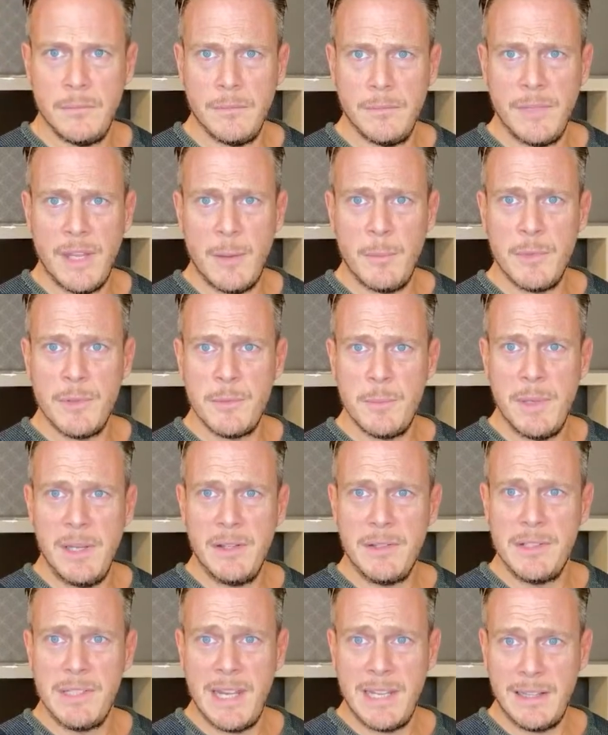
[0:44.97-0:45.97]
that must be
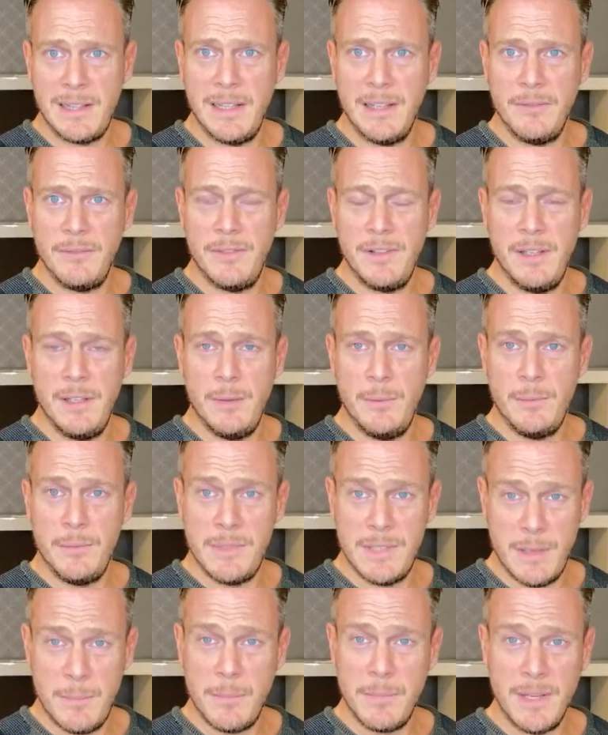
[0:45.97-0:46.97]
unsettling for you. Is
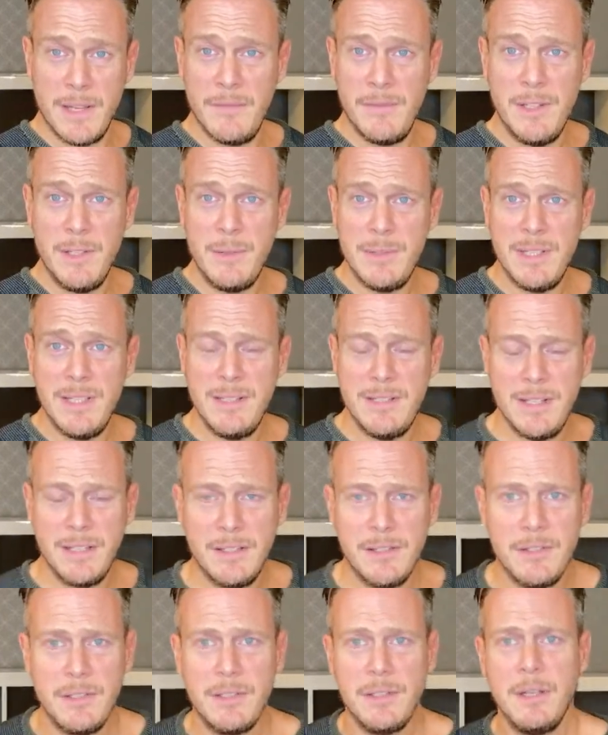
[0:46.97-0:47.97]
that giving you
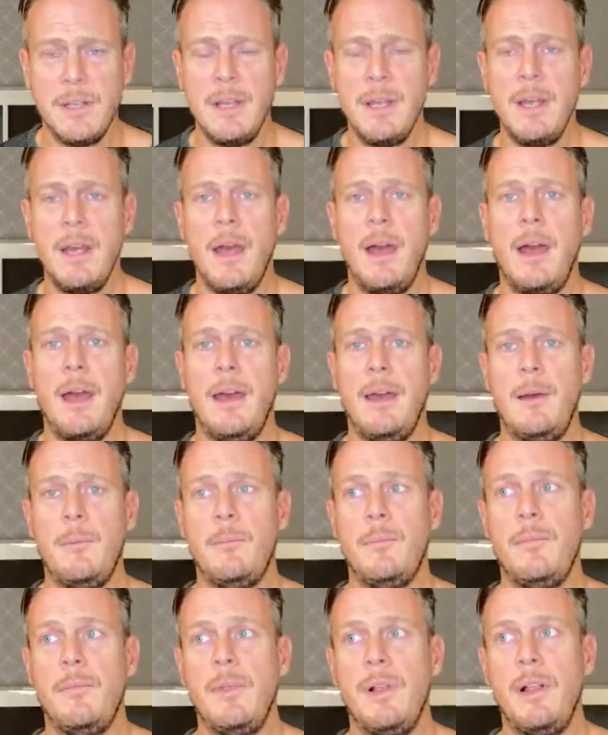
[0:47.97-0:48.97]
seasickness?
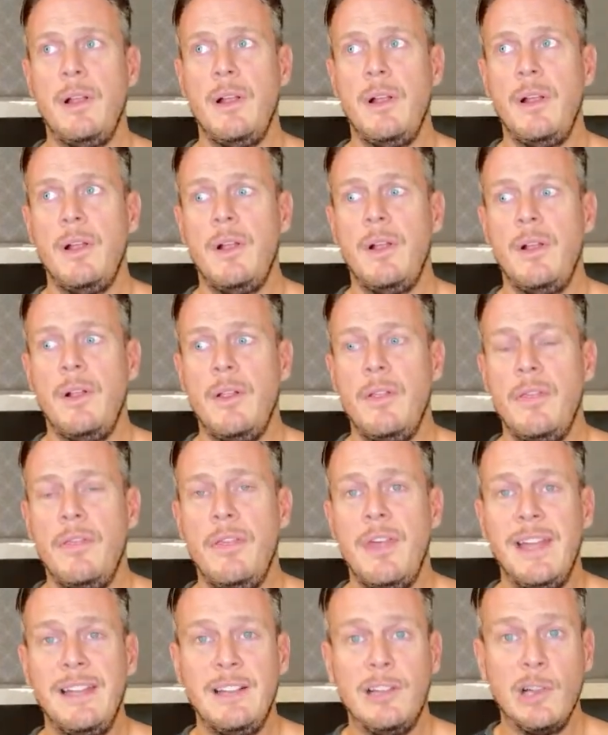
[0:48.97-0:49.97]

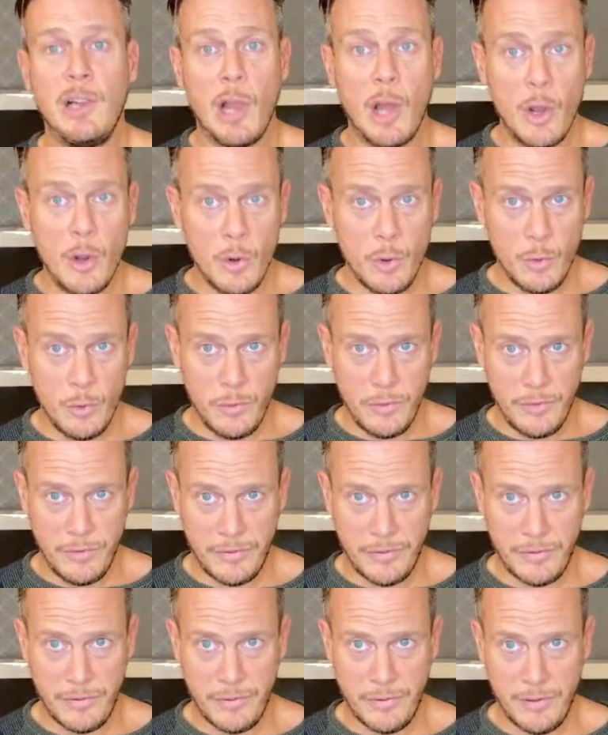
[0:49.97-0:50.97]
They loathe
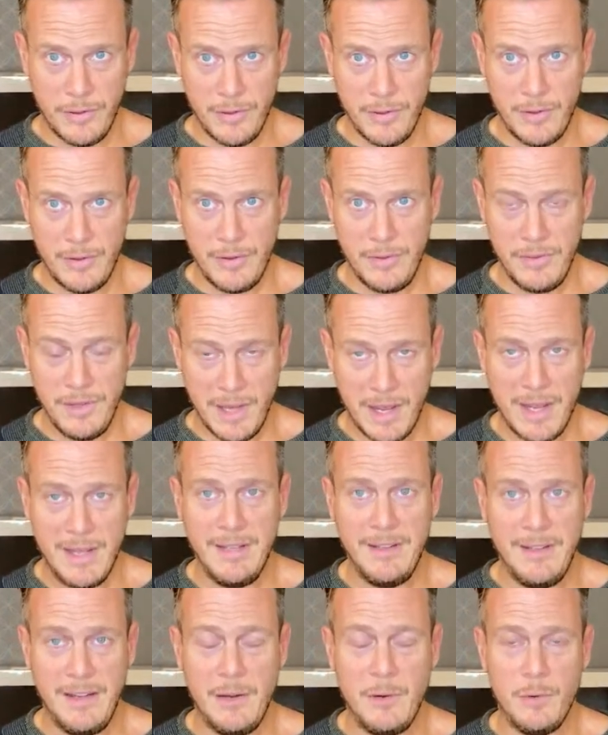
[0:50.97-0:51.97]
the
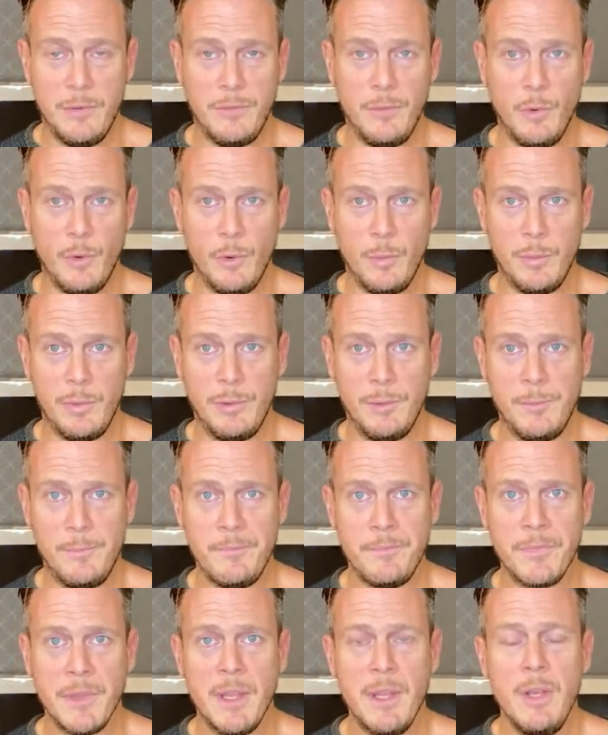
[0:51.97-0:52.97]
idea of normal.
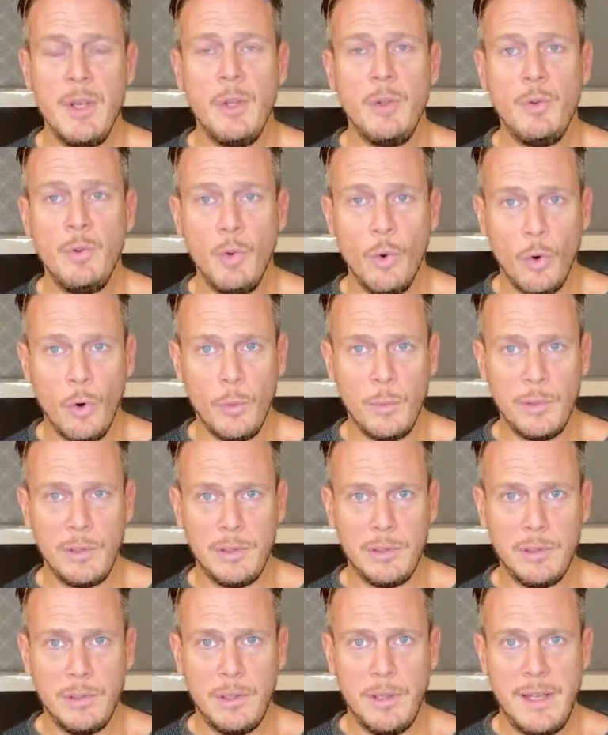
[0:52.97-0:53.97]

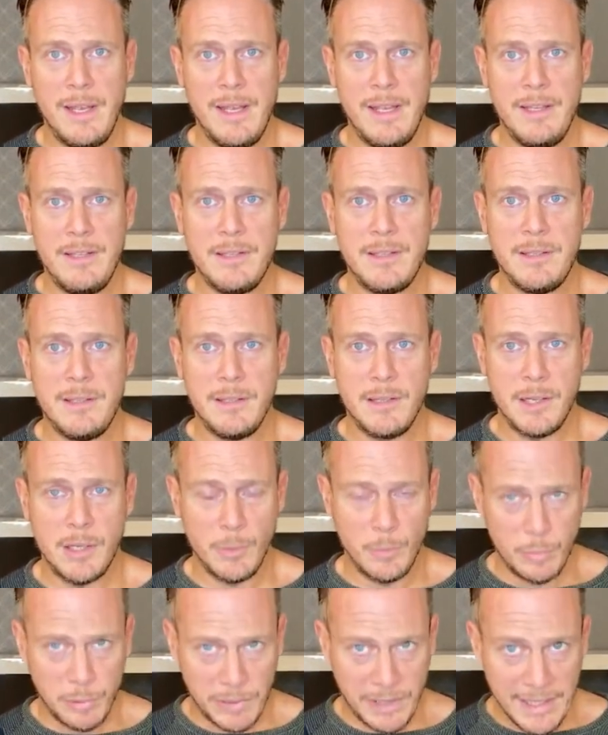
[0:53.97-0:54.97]
Normal is
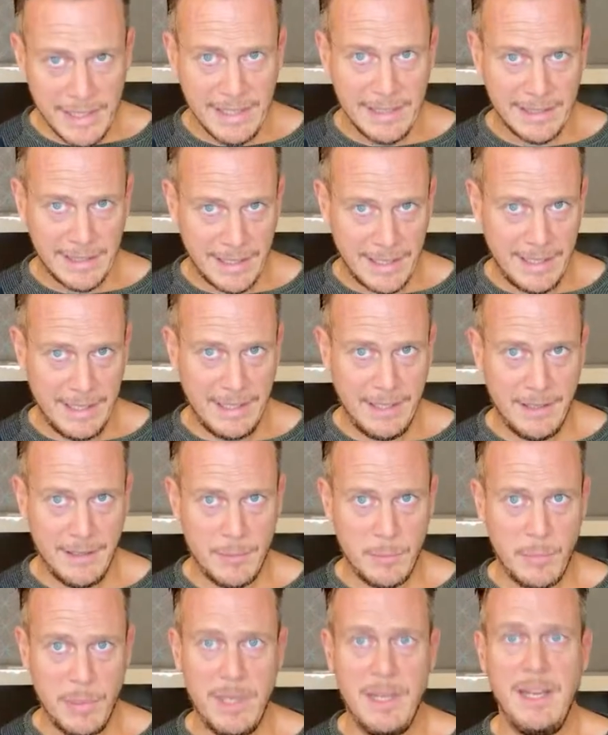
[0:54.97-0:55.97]
completely
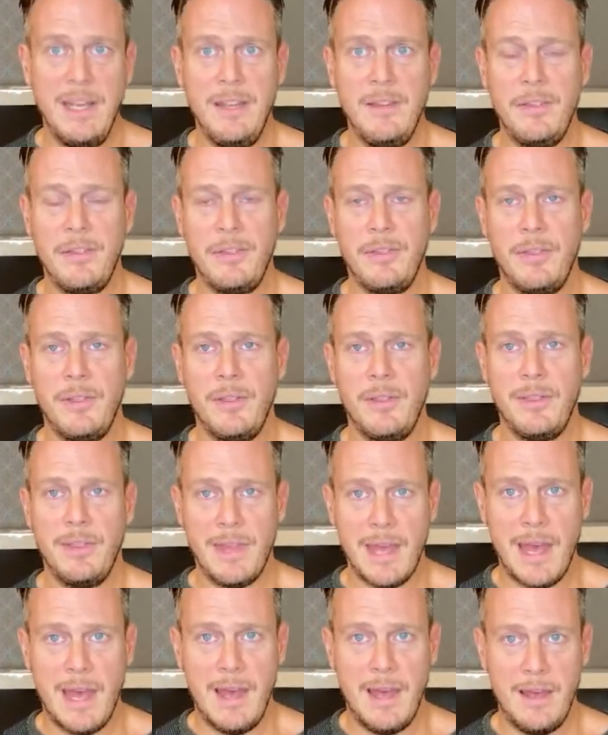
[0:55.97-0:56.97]
beneath
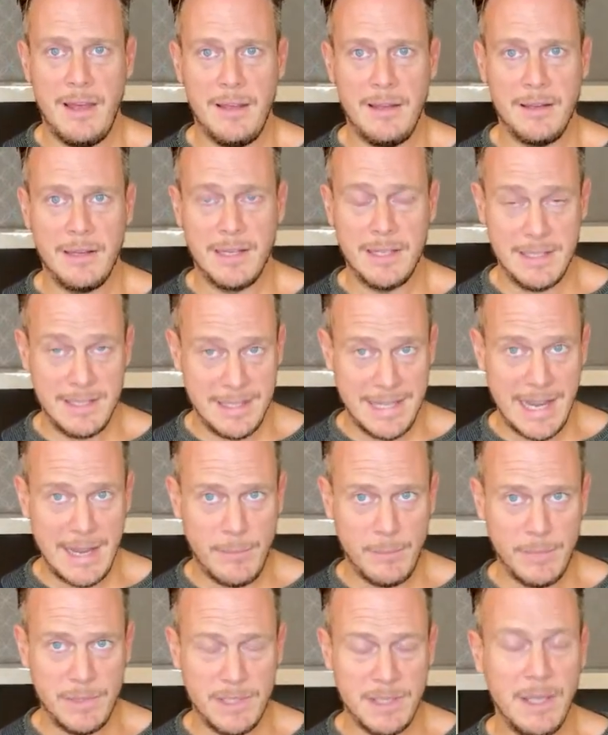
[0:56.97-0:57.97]
their
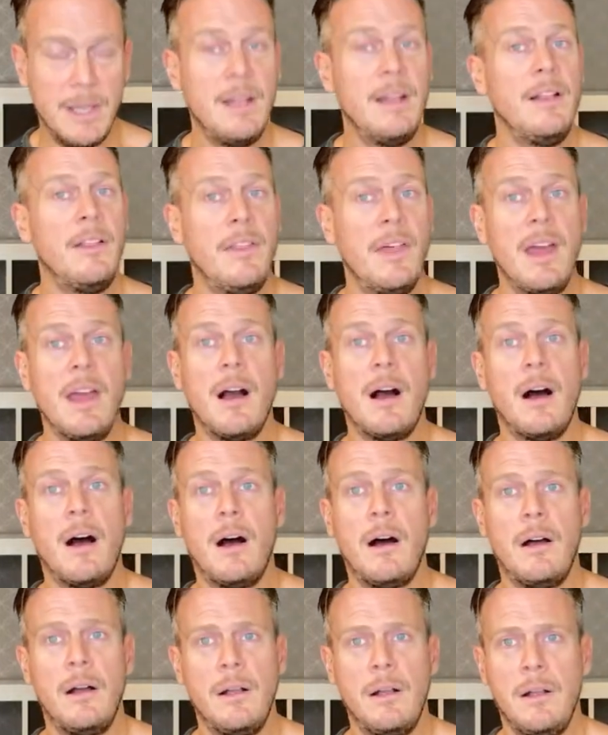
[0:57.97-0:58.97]
contempt. They
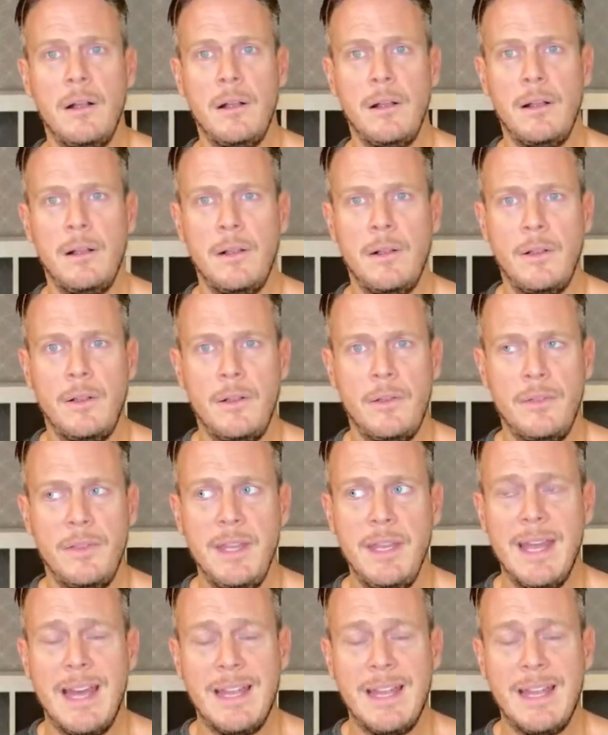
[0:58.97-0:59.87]
are the